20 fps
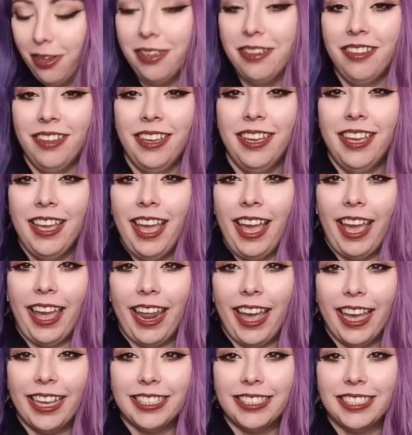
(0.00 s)
it
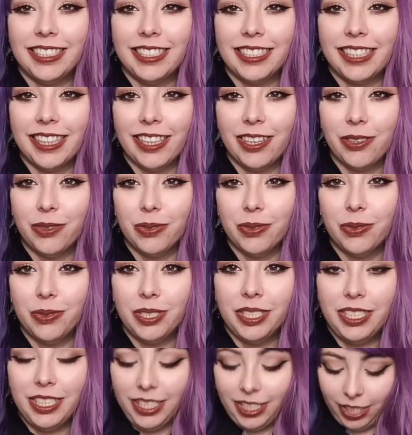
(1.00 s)
has these little
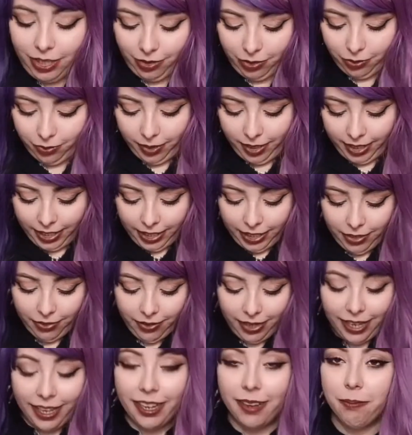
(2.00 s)
details right here
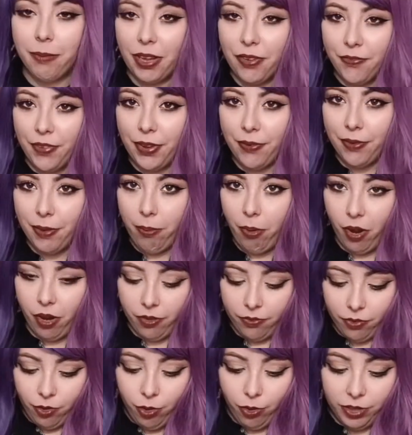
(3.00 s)
and my favorite part
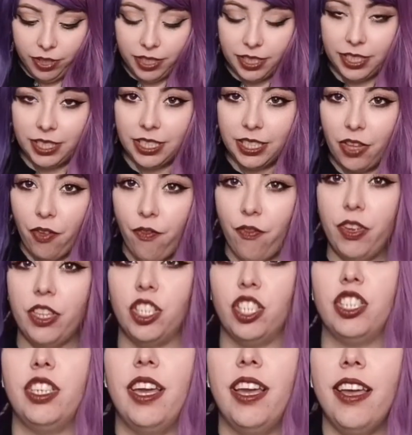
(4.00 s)
of course is the
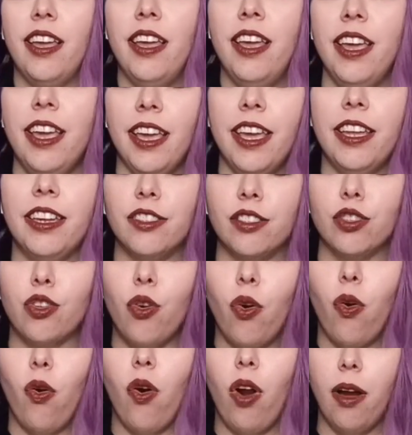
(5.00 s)
fishnet. It is
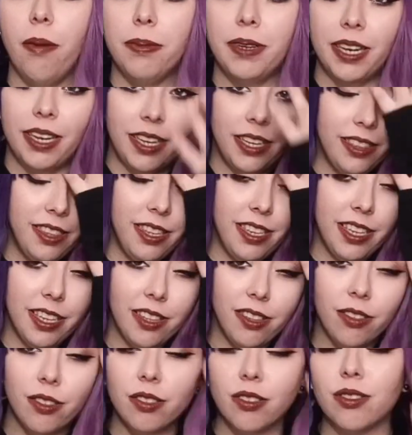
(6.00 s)
cropped and I think
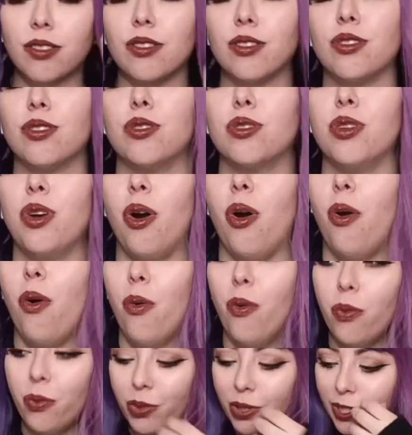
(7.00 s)
it looks
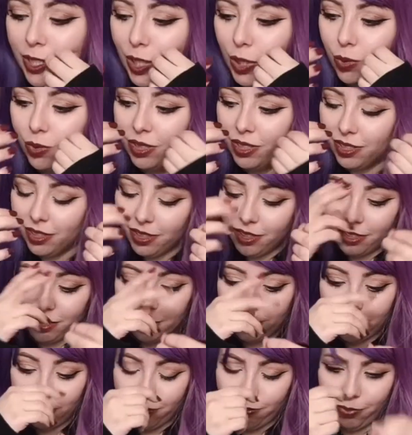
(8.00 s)
so cute. This is
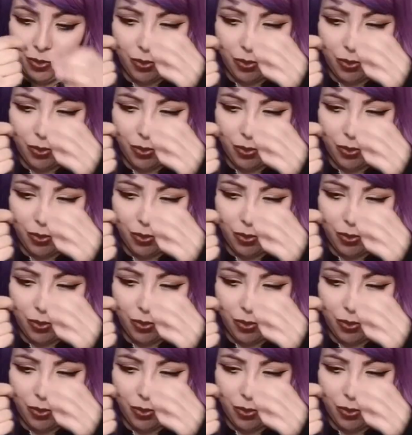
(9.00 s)
such a,